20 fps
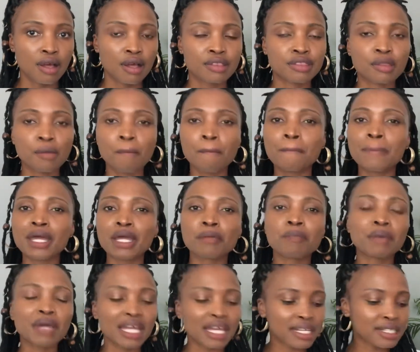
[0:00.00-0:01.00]
The
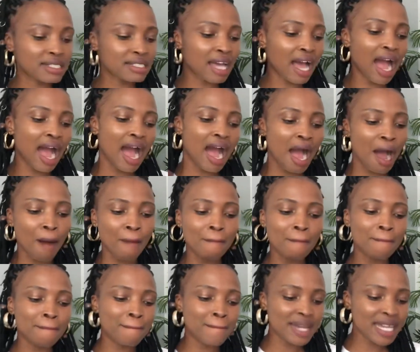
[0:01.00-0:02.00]
backpacks are
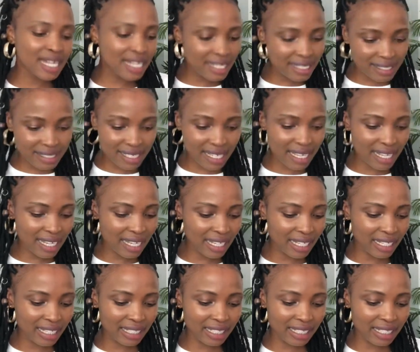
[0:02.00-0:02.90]
amazing.